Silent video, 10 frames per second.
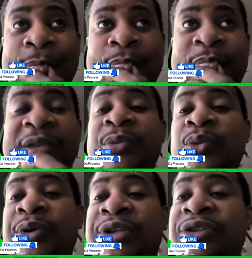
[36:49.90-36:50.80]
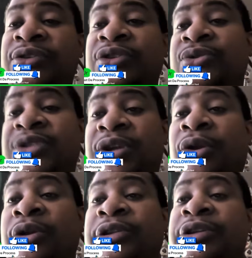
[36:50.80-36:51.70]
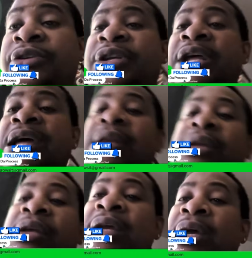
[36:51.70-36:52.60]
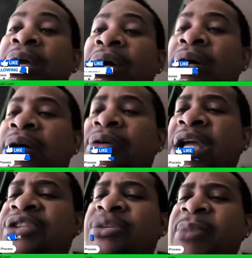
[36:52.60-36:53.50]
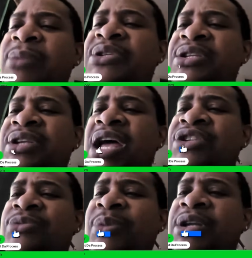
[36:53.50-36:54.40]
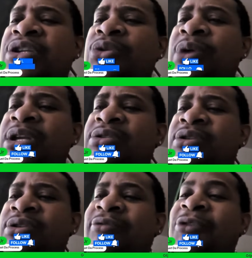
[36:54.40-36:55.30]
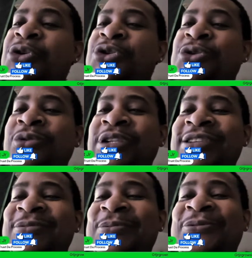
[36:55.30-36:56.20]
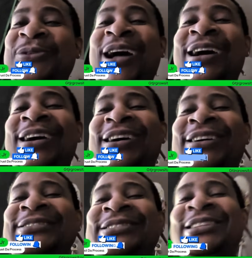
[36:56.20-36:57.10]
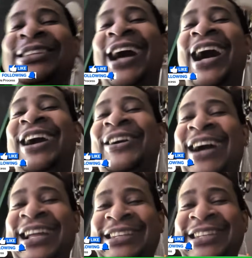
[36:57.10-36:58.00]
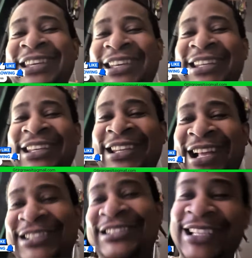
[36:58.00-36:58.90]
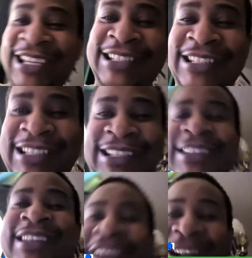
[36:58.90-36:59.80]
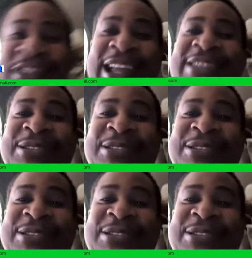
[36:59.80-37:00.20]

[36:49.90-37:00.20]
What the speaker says: people would use it earlier than that. Okay, Chimama said in hydroponic, you wait until the first true leaves. Oh no, I did it! I said that. Okay, so